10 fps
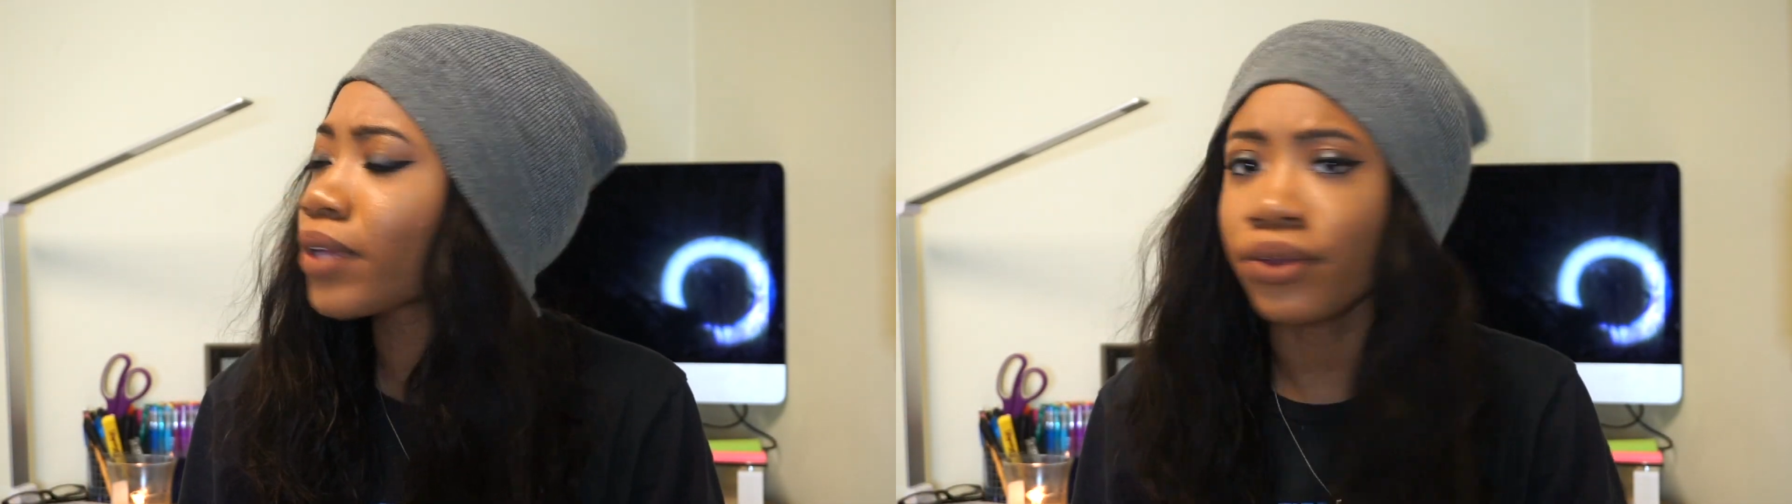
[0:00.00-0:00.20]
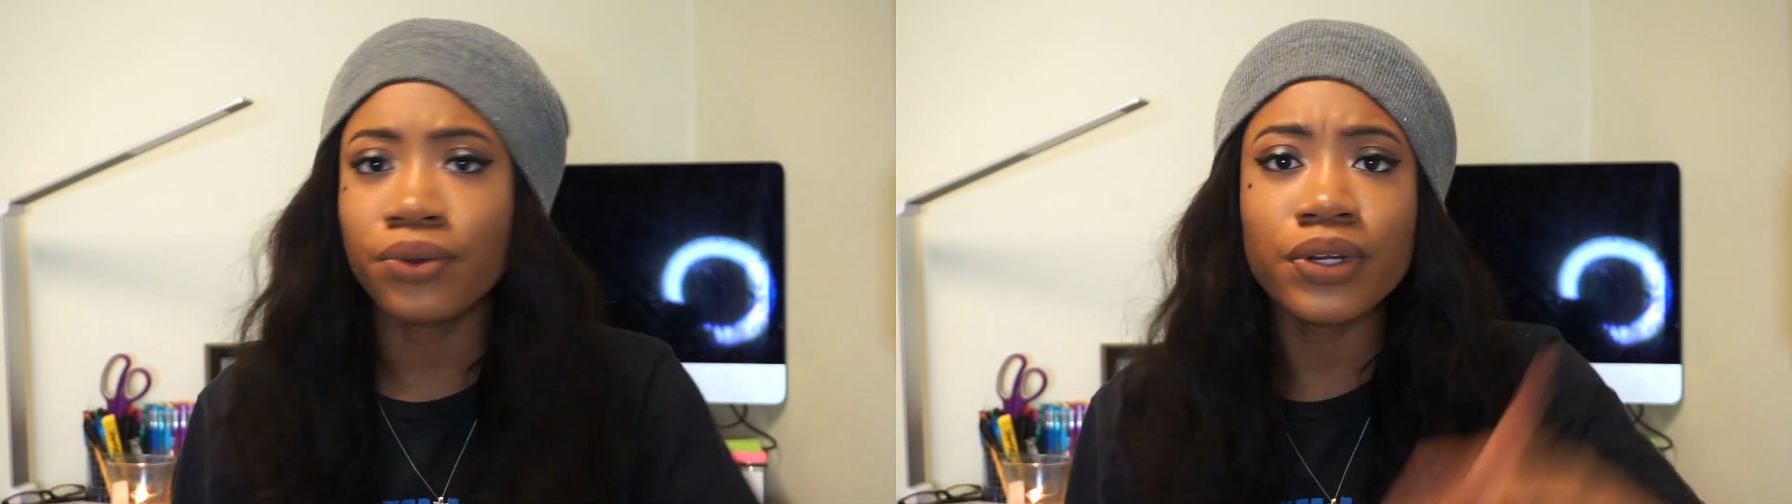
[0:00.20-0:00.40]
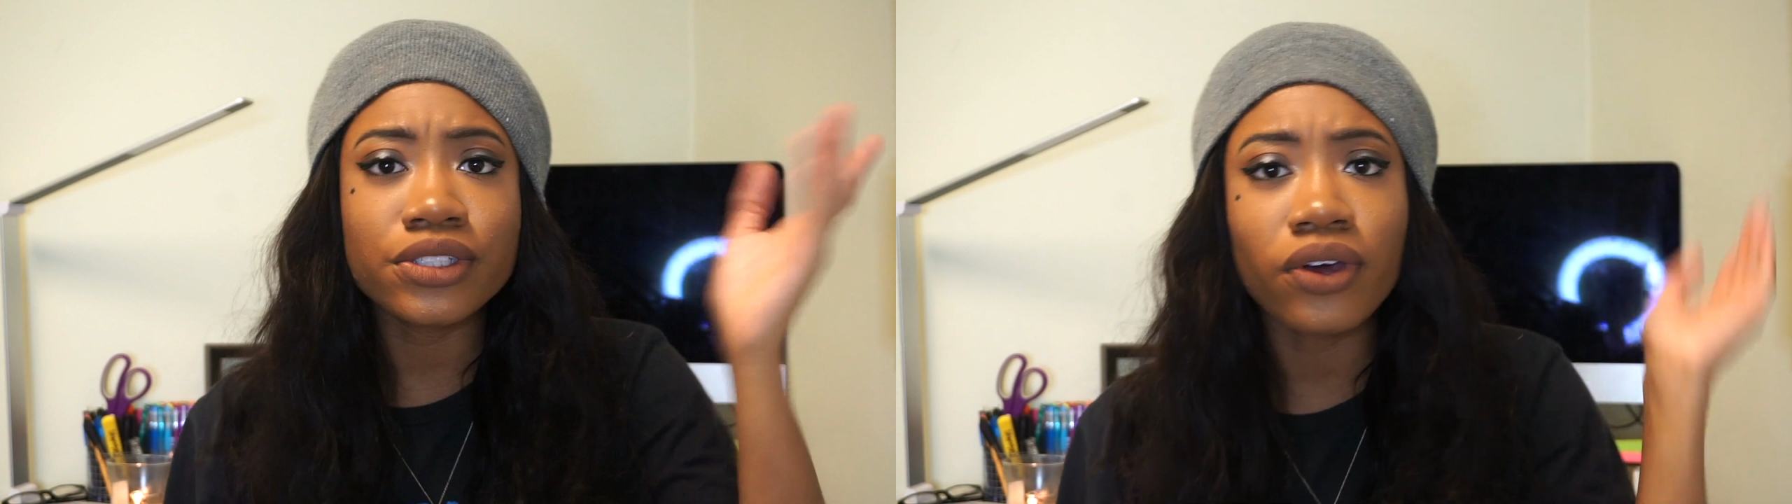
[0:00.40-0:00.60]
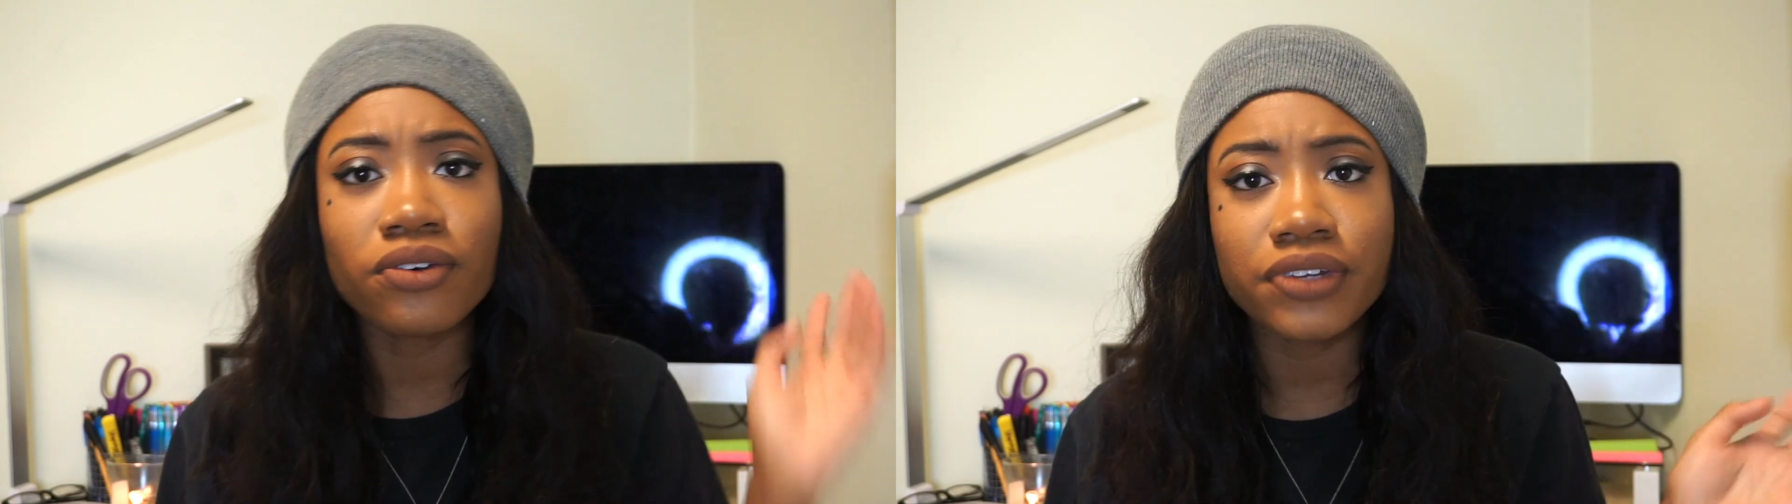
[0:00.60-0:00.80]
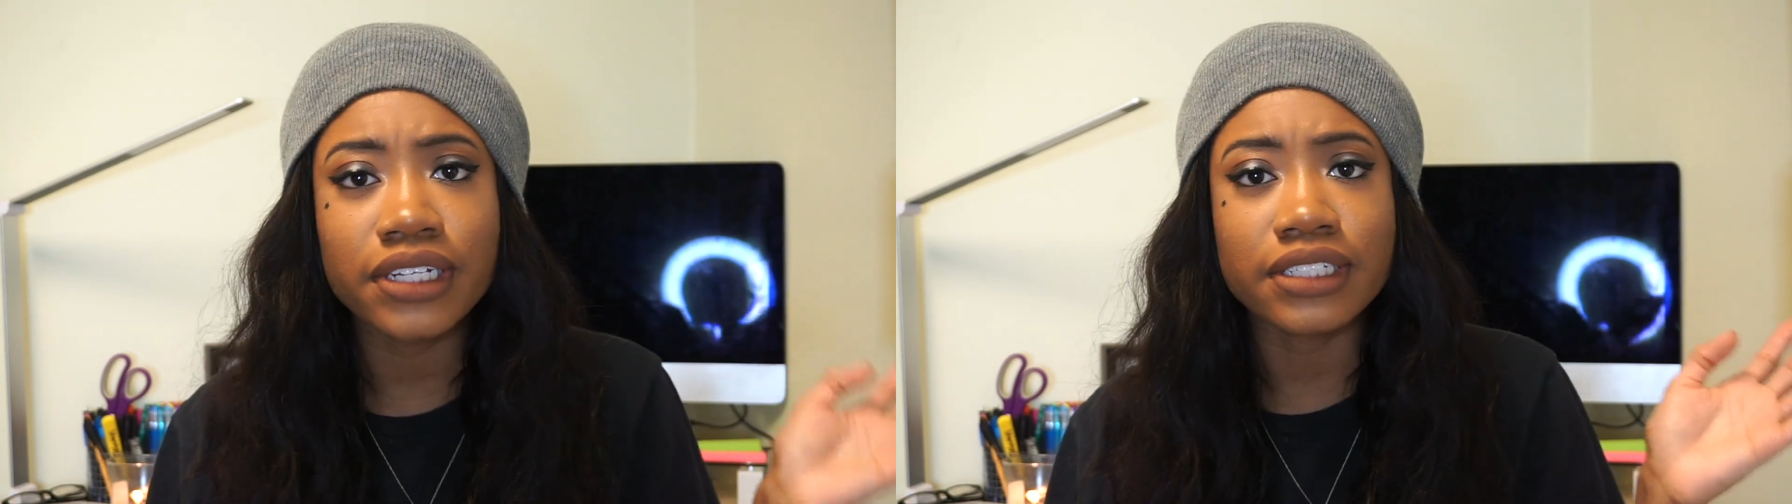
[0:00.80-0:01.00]
Unit Total
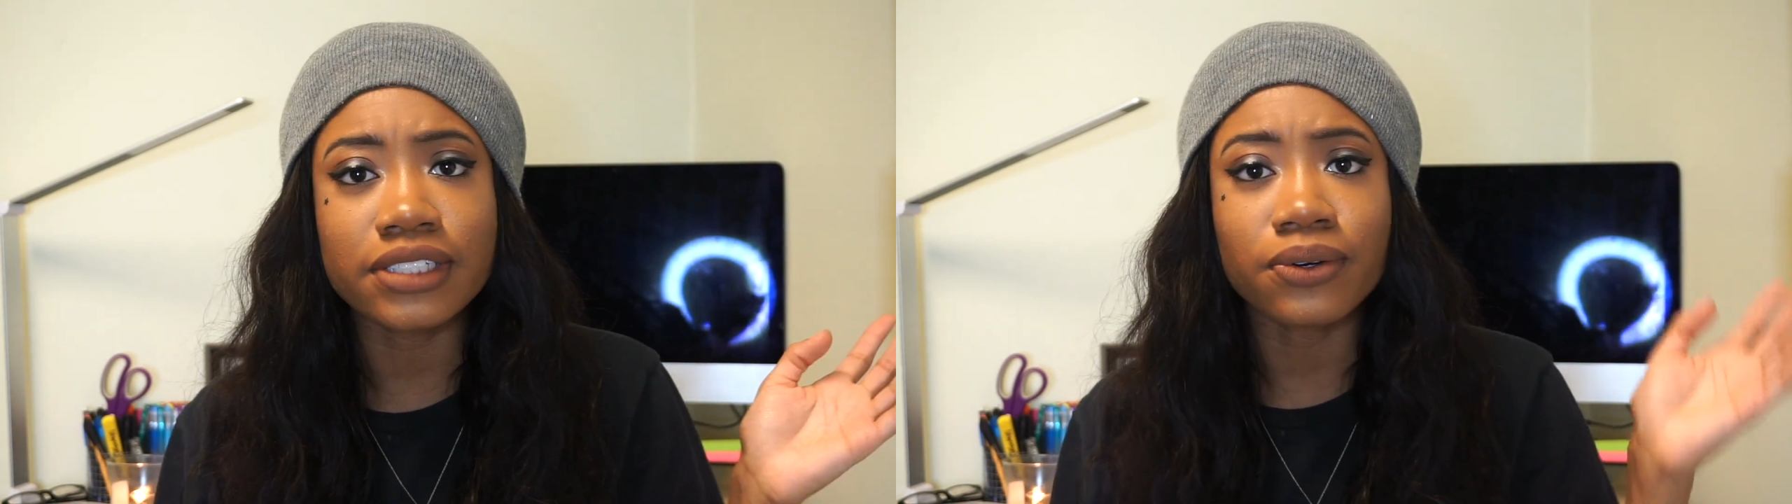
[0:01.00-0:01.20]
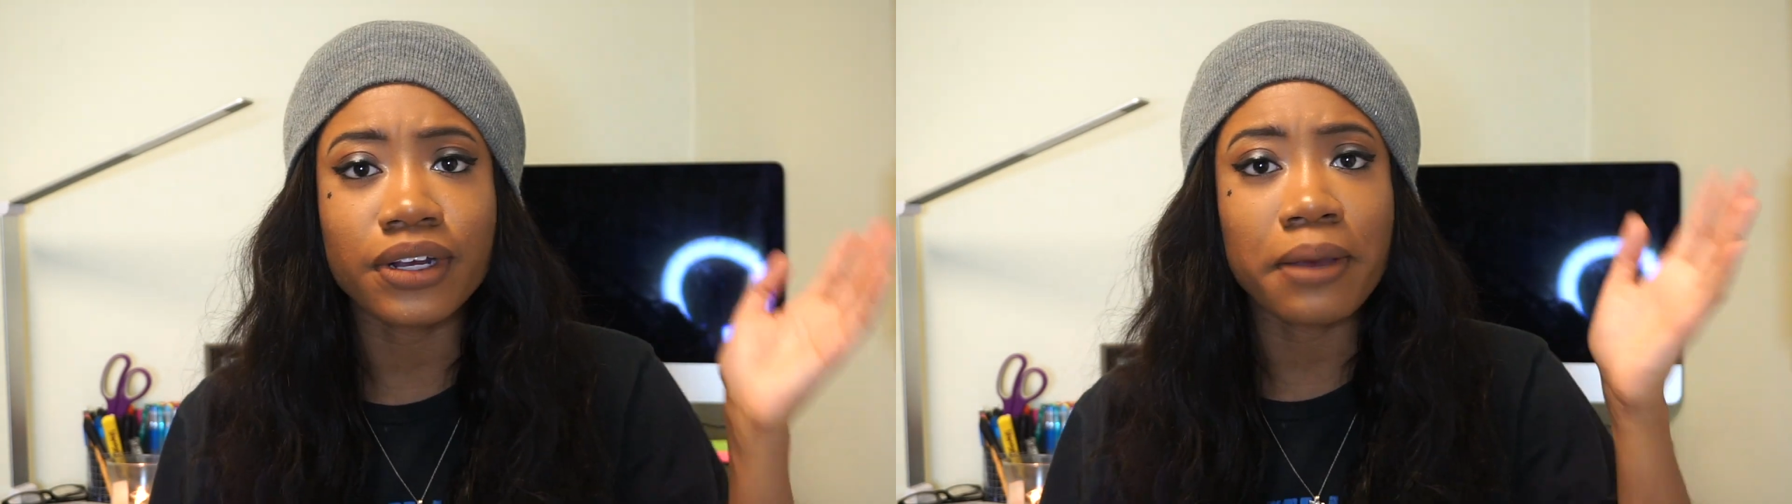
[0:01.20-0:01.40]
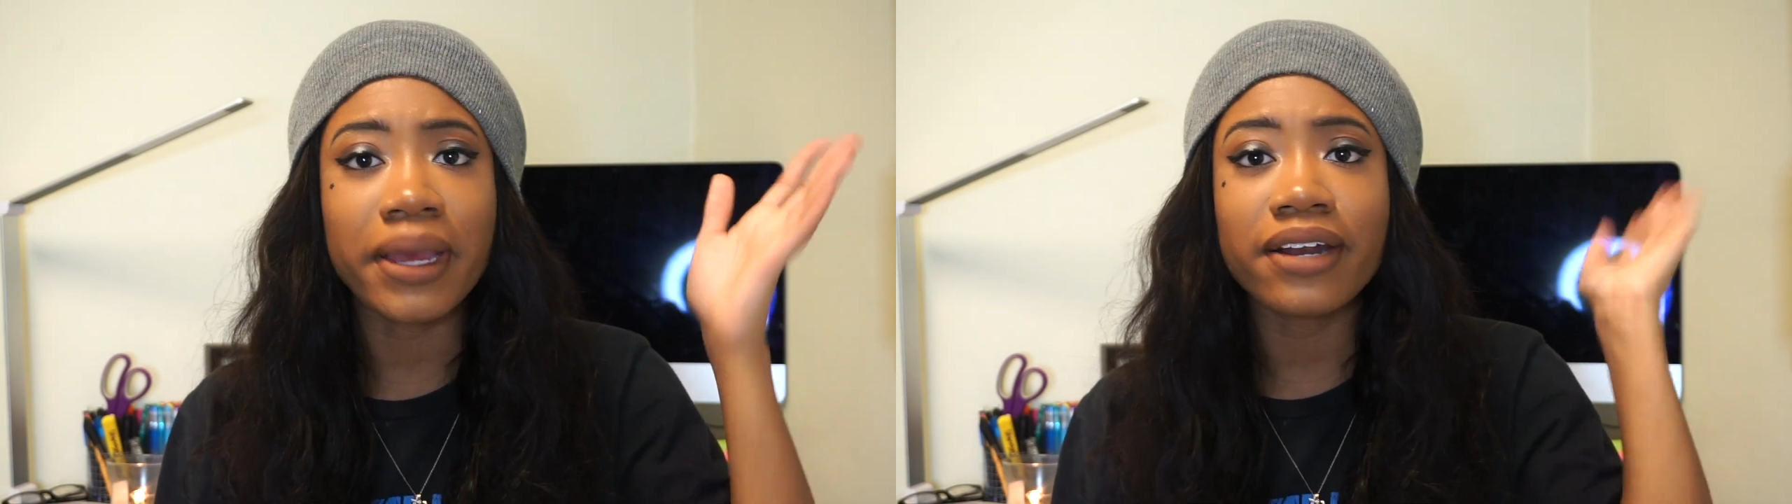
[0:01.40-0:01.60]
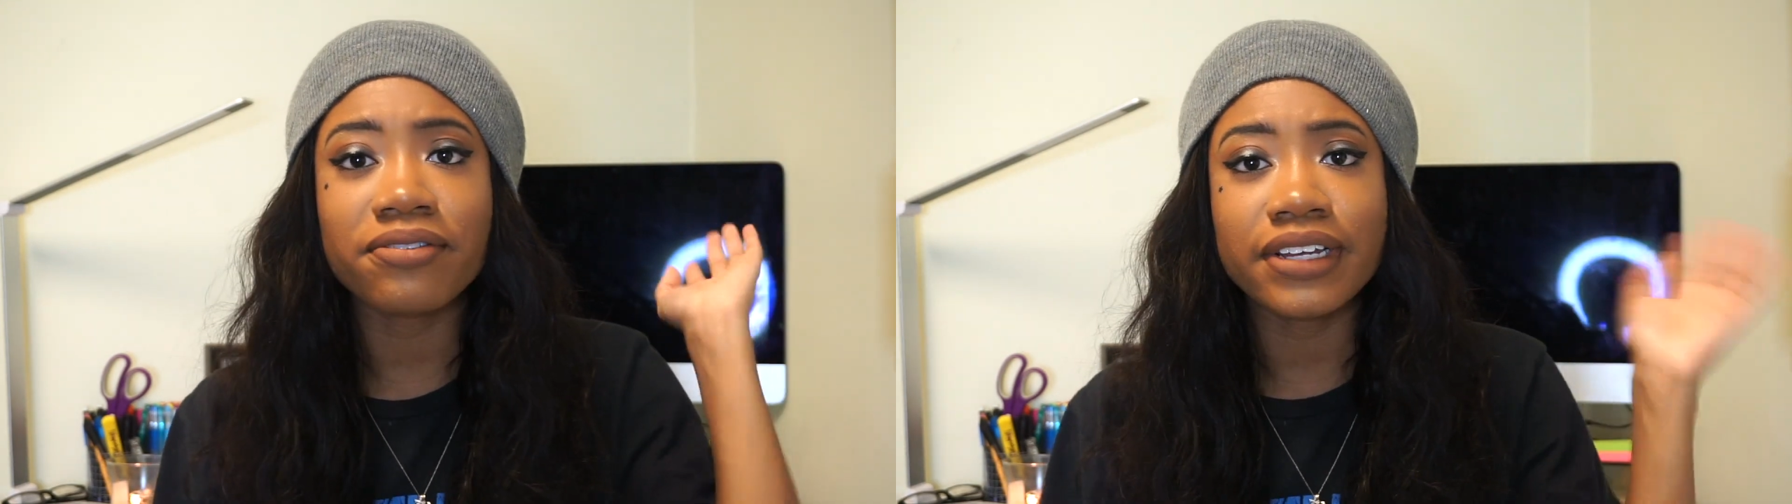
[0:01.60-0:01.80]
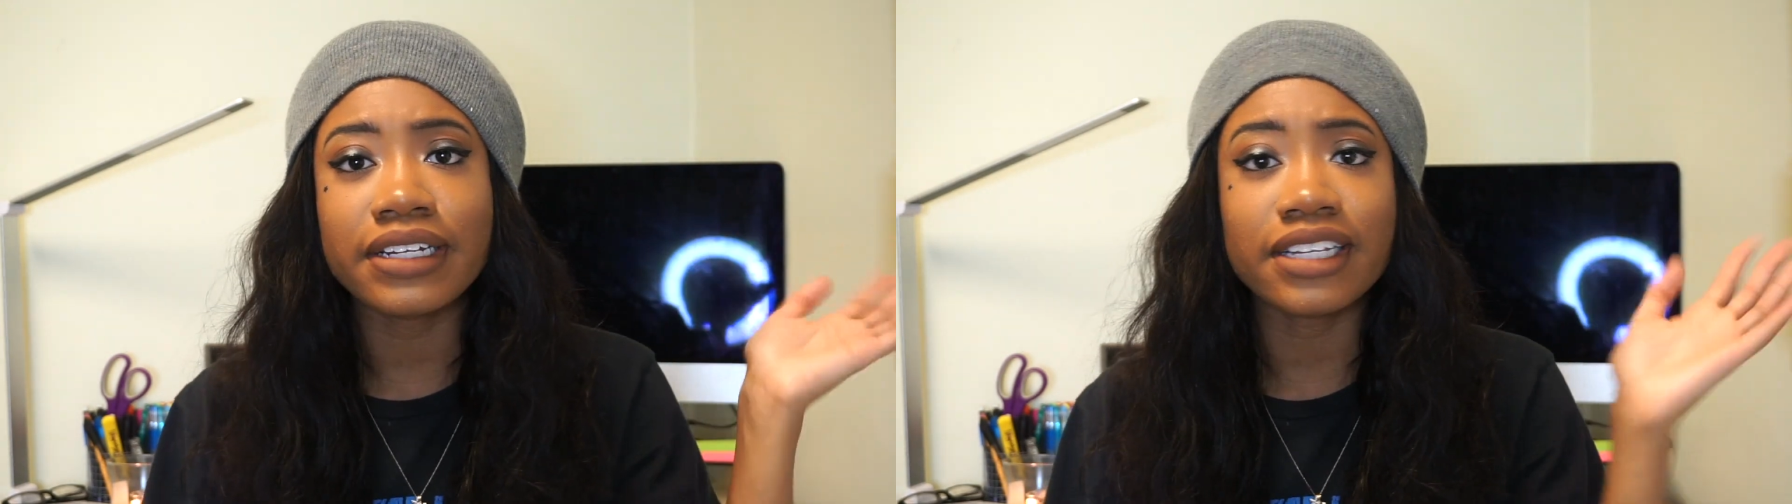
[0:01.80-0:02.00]
Fitness or Commander
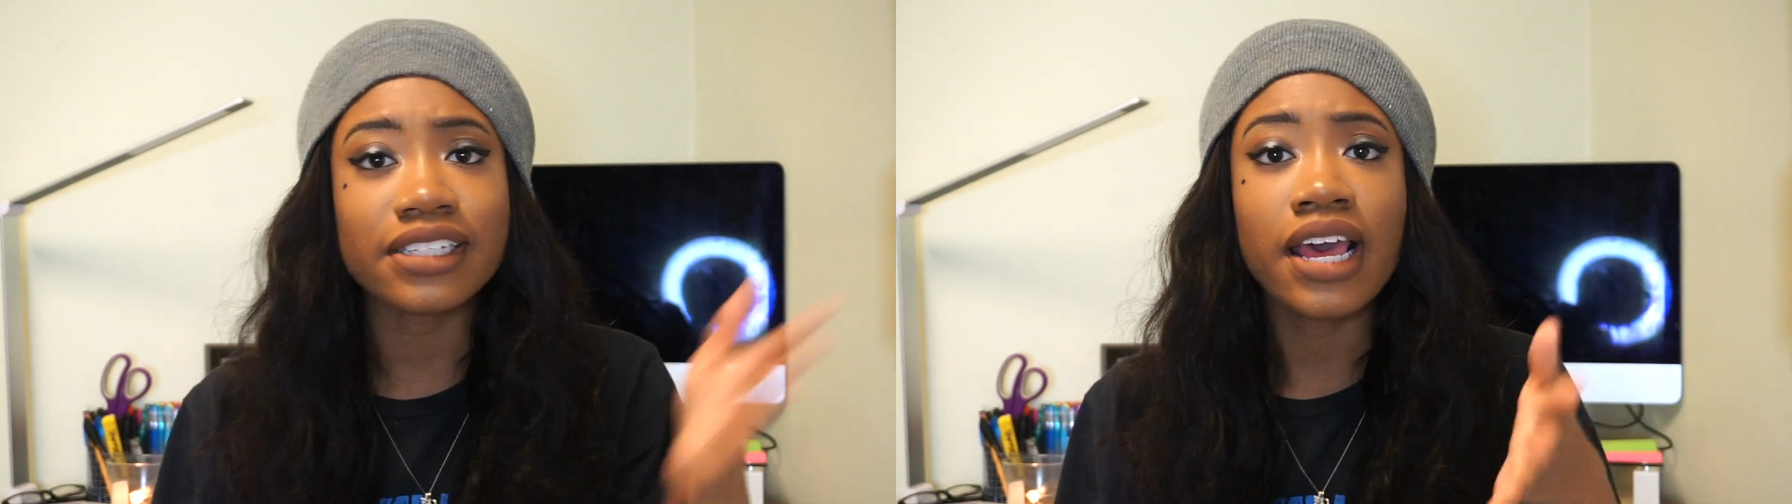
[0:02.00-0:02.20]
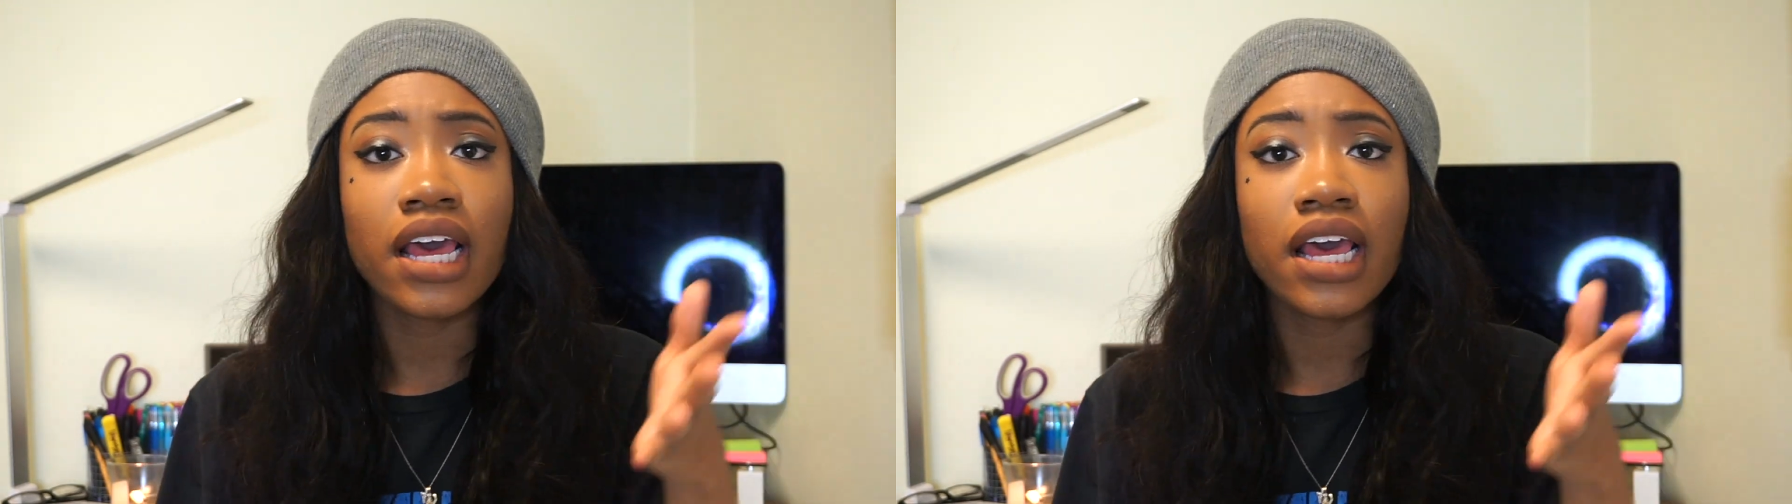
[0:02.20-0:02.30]
Fitness